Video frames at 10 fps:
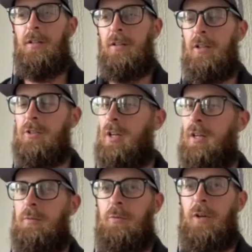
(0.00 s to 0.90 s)
Because
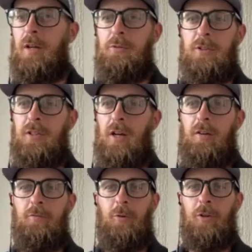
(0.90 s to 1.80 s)
like when I was in
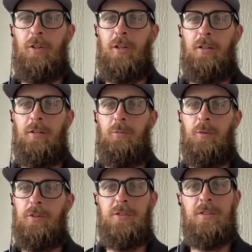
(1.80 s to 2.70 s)
California,
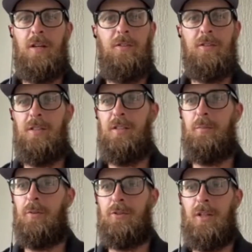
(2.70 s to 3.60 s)
when
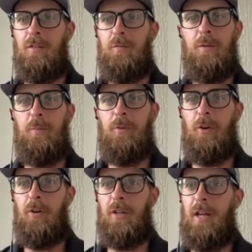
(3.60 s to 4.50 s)
17% of people
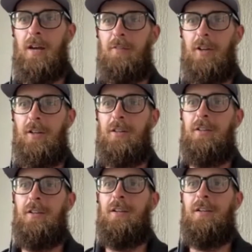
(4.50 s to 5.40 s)
already have it,
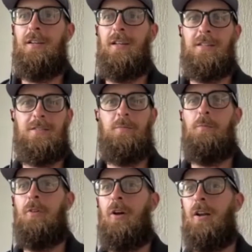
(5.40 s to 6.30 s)
it's a
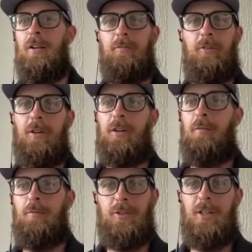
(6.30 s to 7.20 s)
lot different
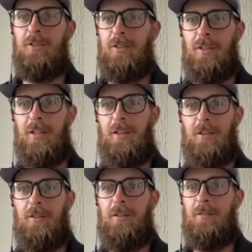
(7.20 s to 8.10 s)
conversation
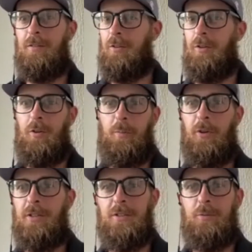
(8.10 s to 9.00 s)
than the
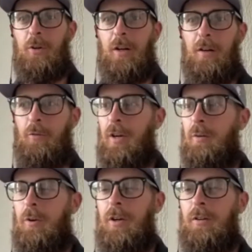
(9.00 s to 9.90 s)
places where I
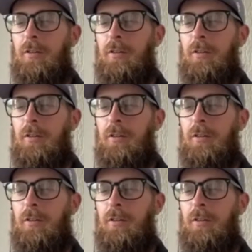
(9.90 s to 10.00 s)
went, where